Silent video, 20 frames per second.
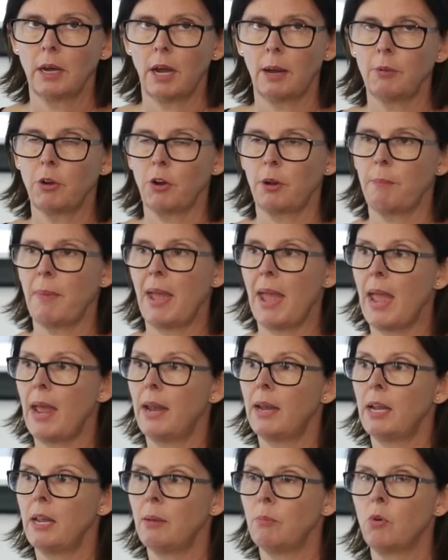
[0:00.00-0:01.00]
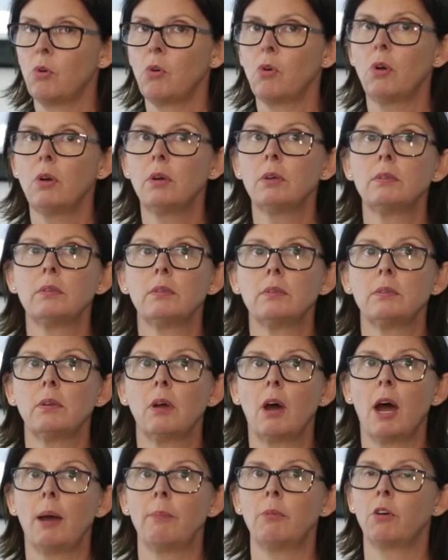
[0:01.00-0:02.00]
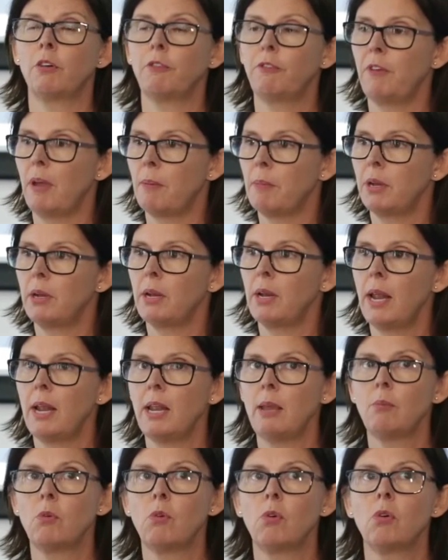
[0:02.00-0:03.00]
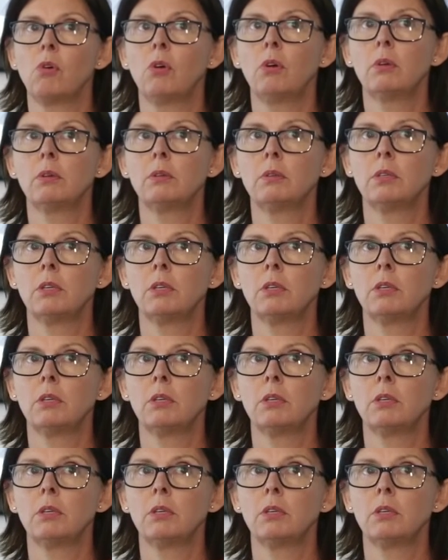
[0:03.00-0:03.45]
I'm not a man anymore. I'm not feminine anymore.